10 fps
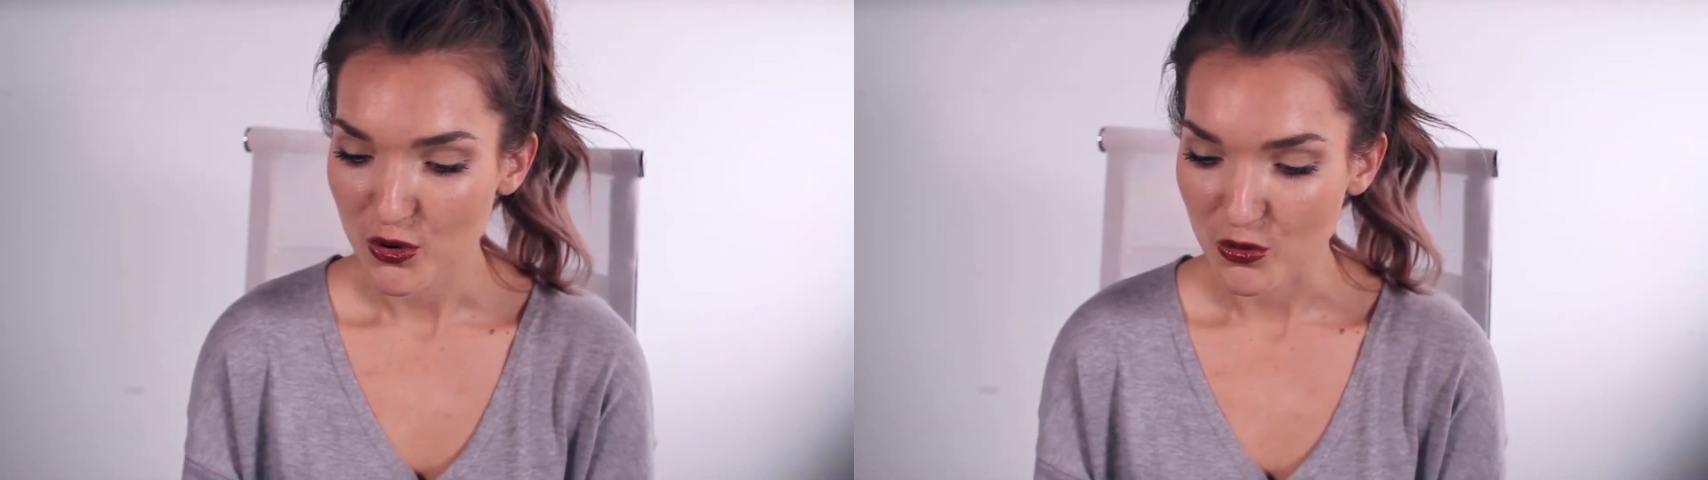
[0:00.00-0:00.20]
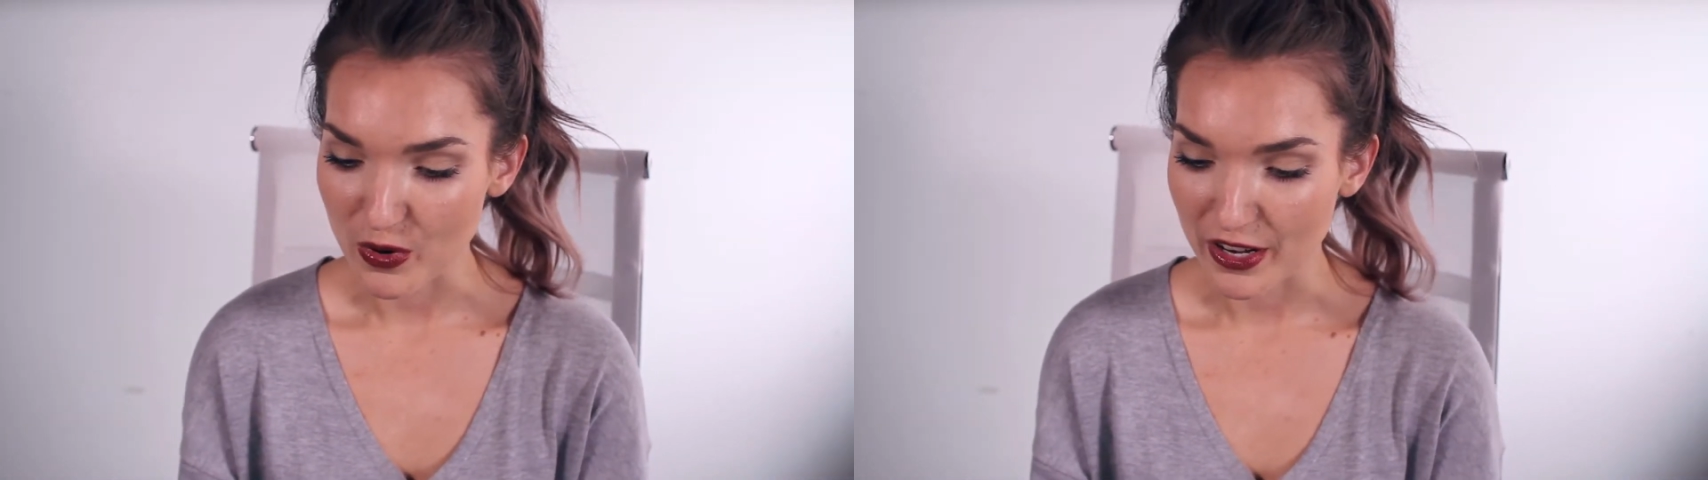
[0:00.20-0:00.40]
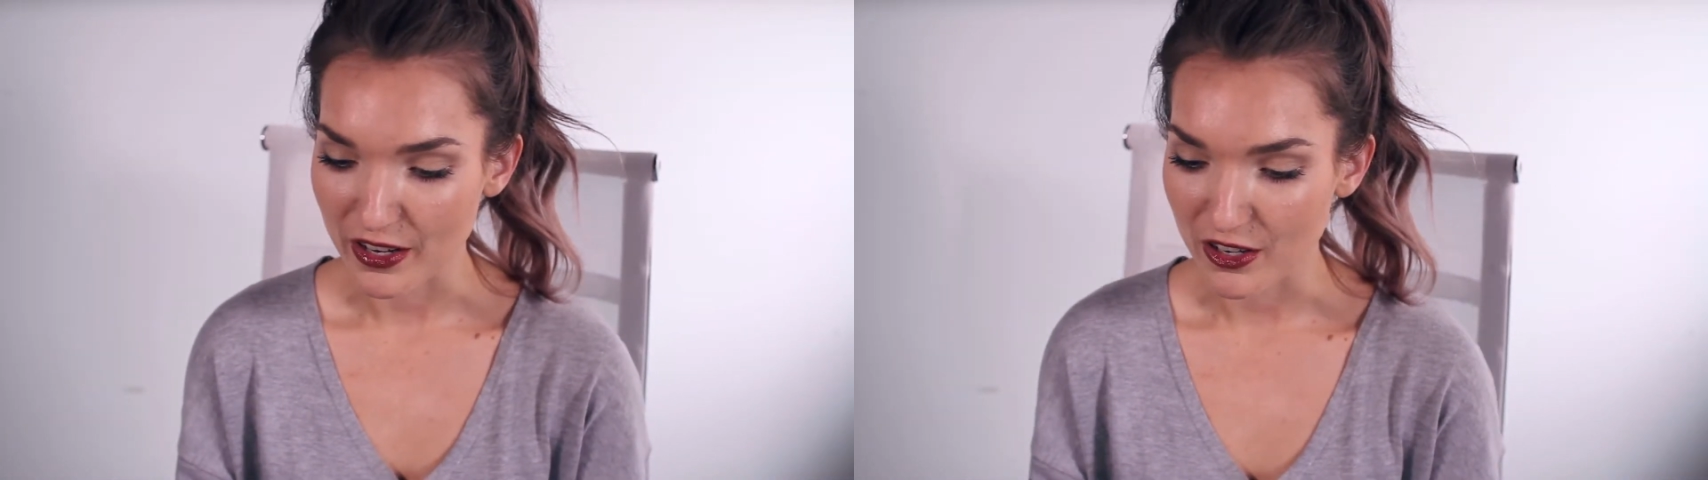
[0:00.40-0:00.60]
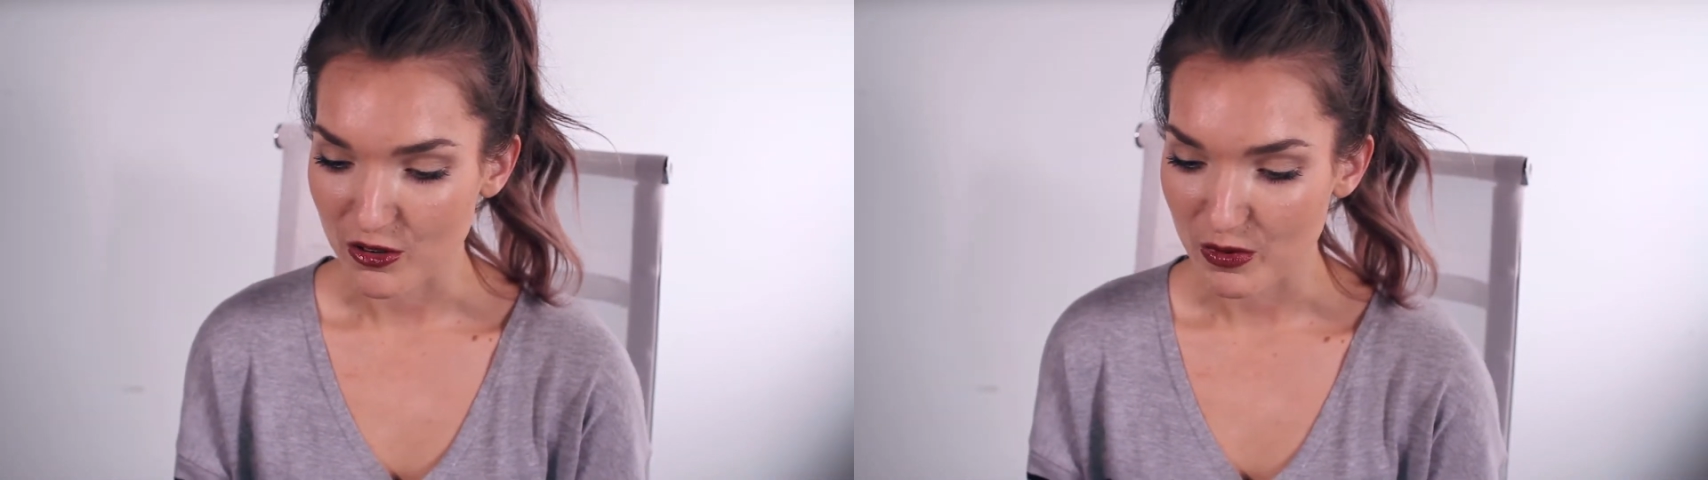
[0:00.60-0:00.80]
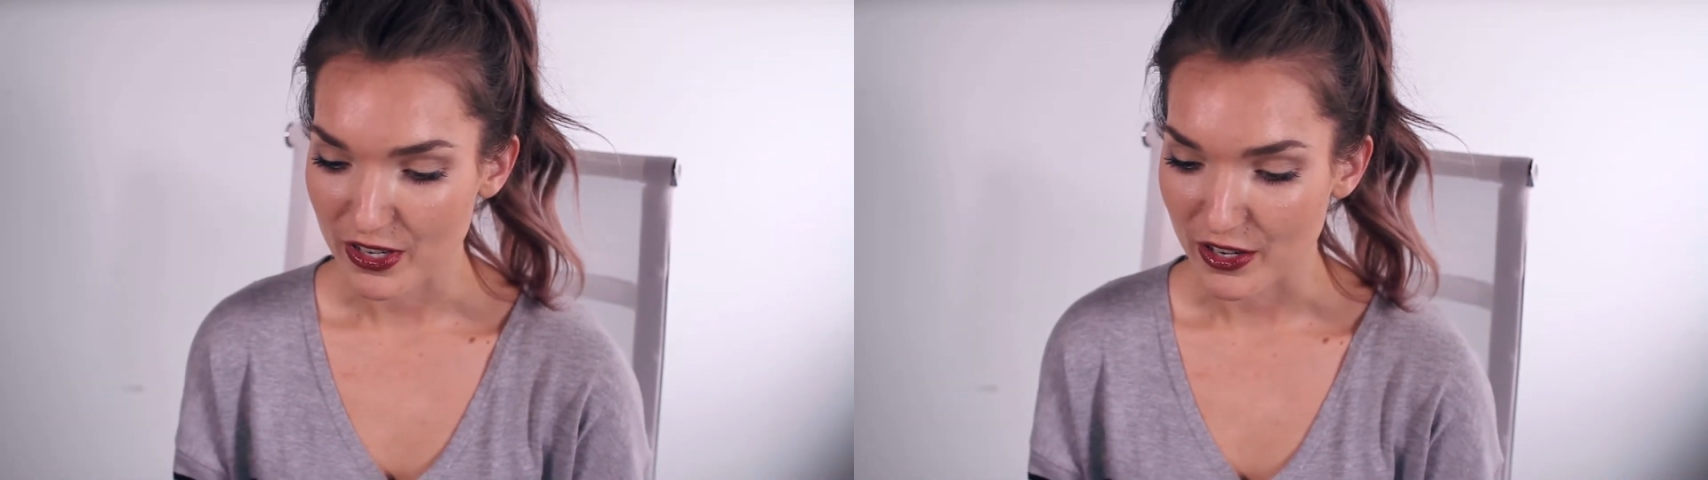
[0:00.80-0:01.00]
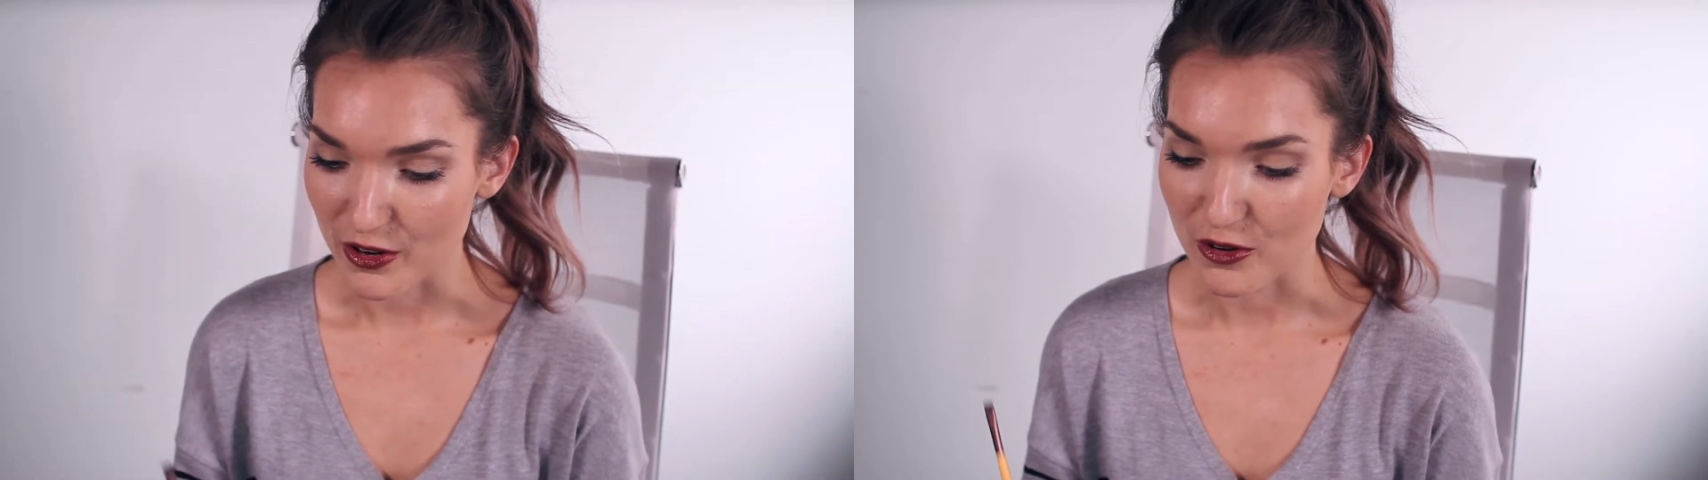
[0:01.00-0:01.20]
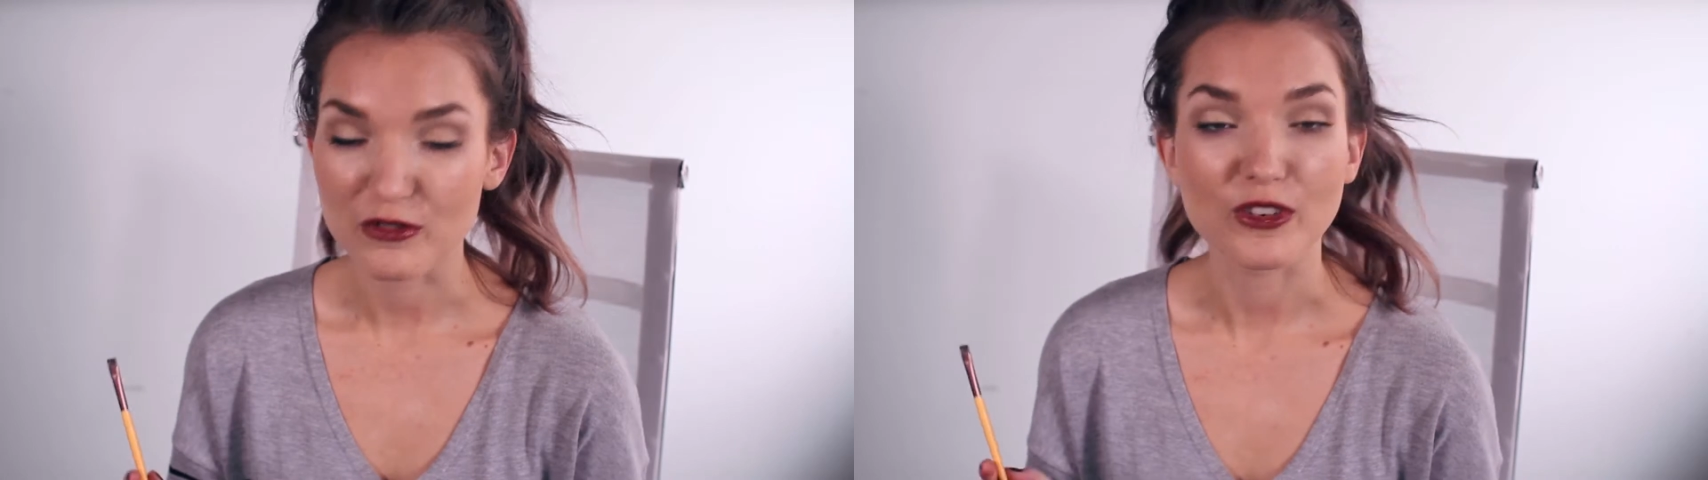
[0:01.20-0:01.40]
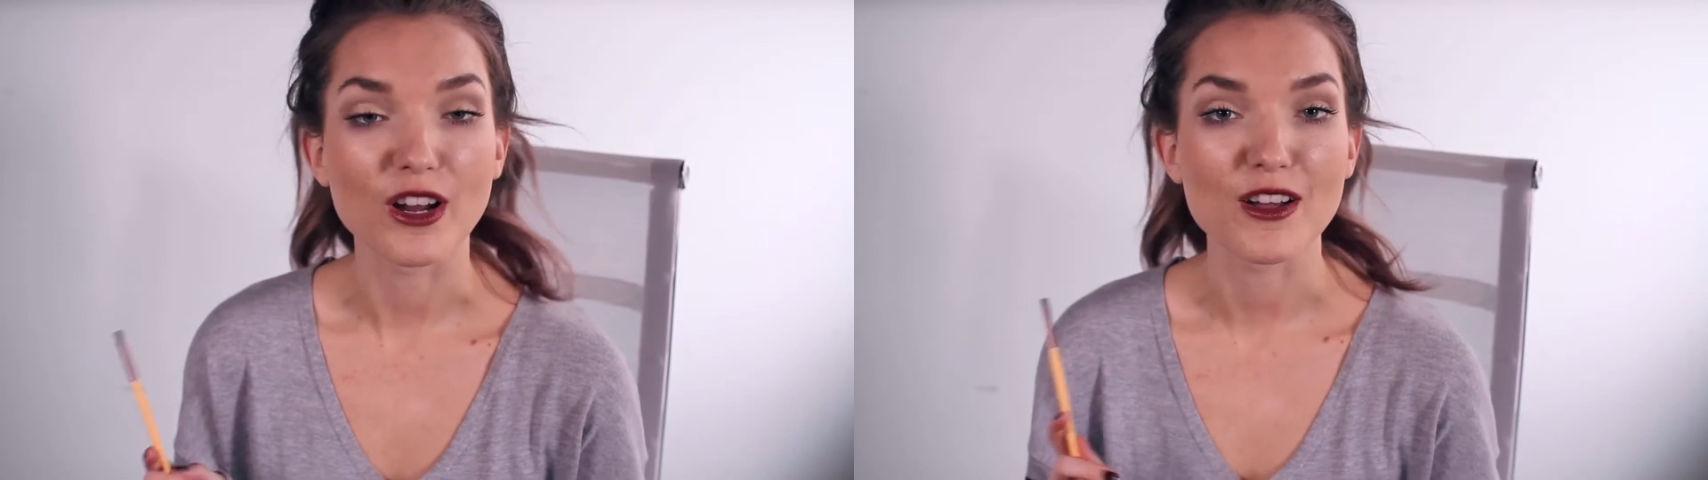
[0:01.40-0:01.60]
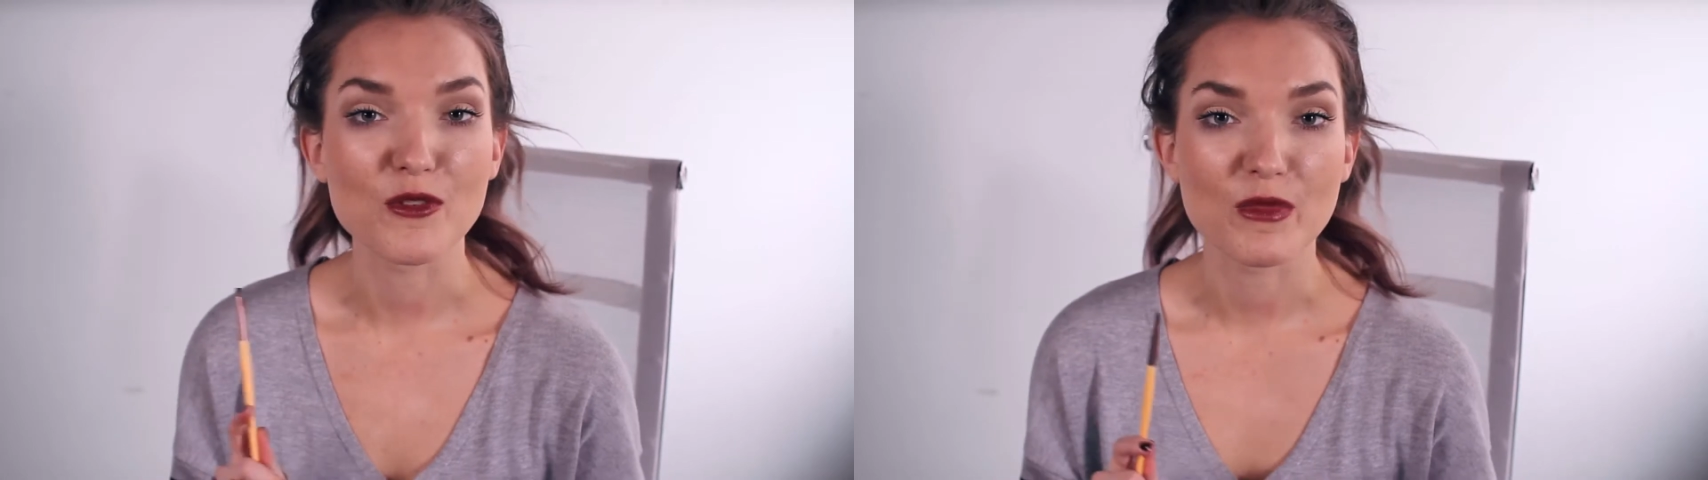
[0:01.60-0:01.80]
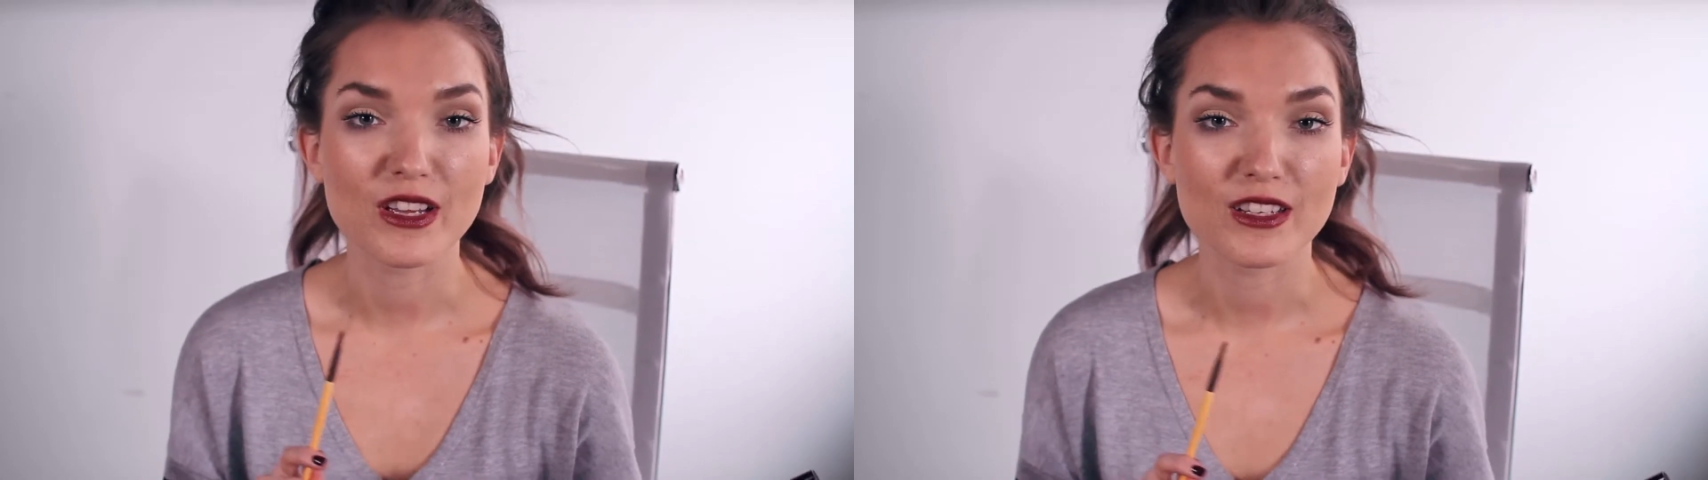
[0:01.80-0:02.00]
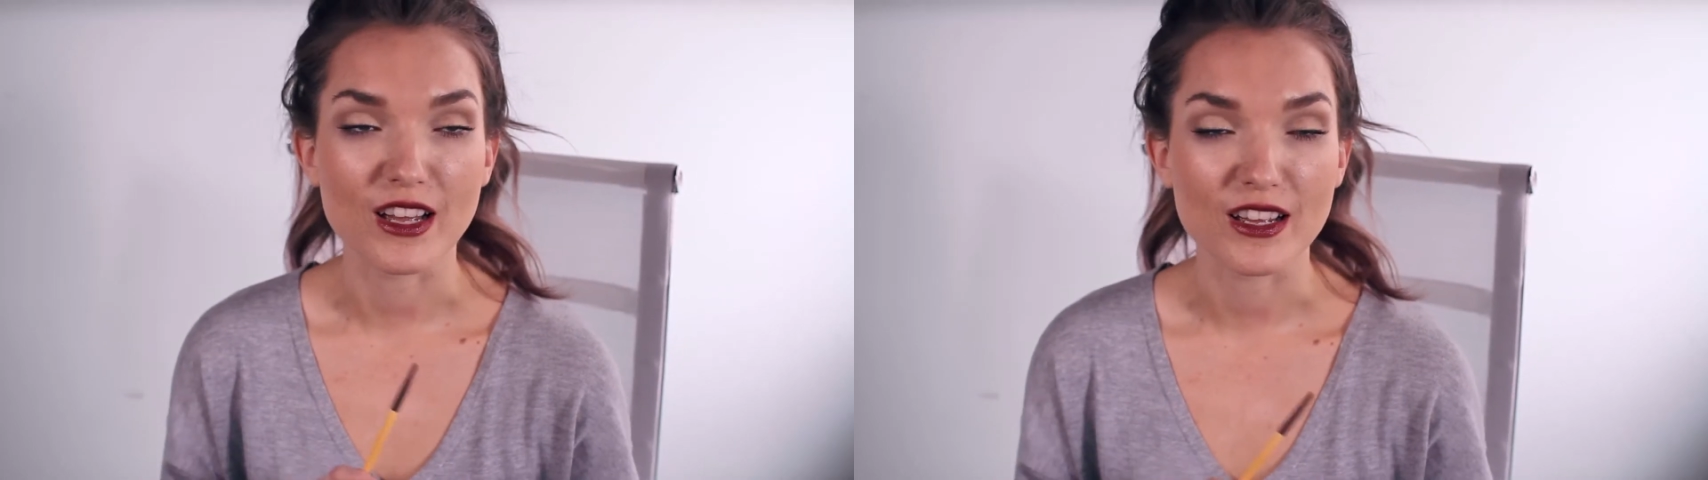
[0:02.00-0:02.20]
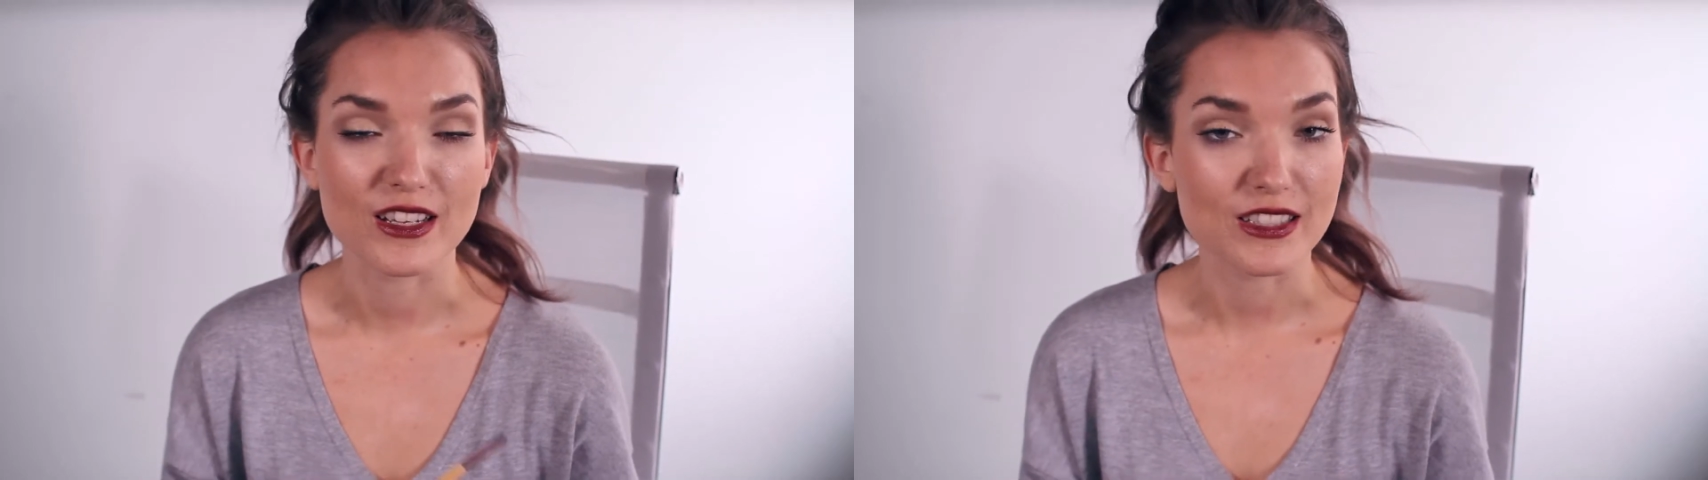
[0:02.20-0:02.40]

where we go from uh,